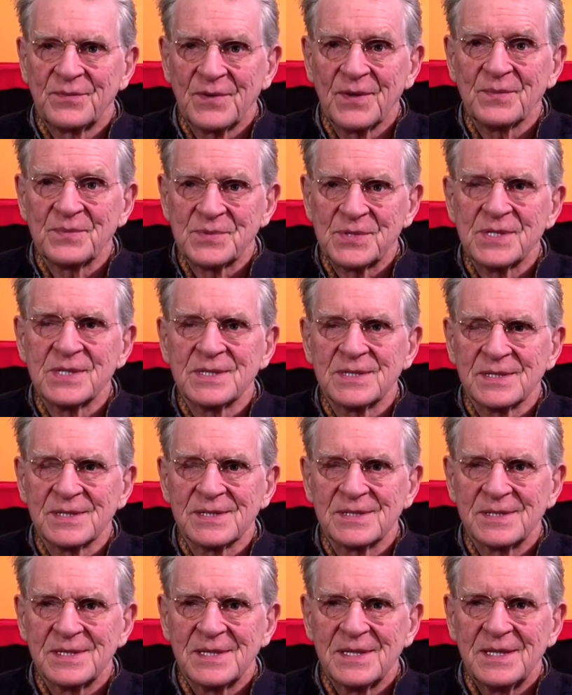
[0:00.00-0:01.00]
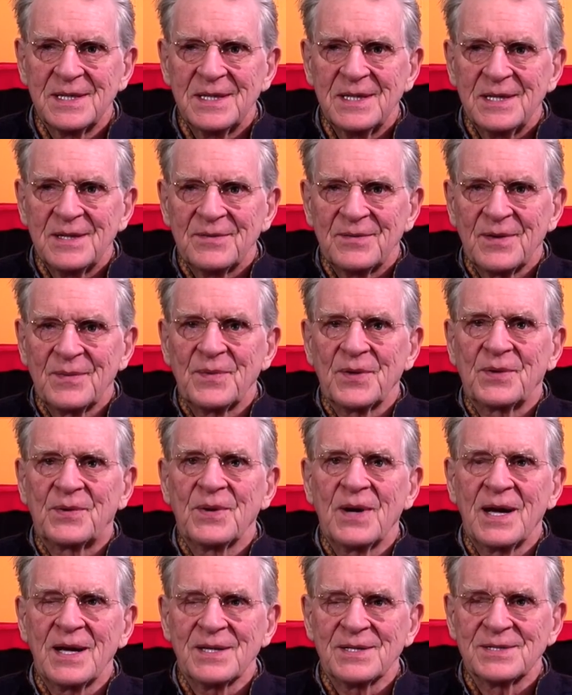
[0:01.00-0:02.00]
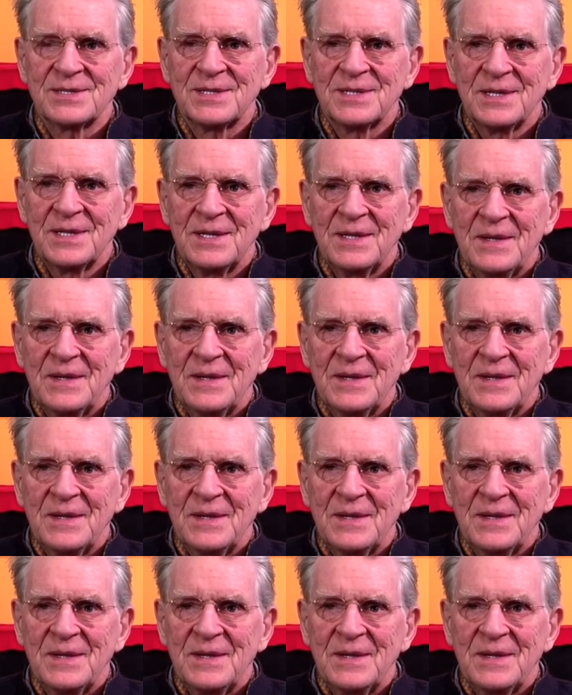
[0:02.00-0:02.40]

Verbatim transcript: from Jesus, from the Christ.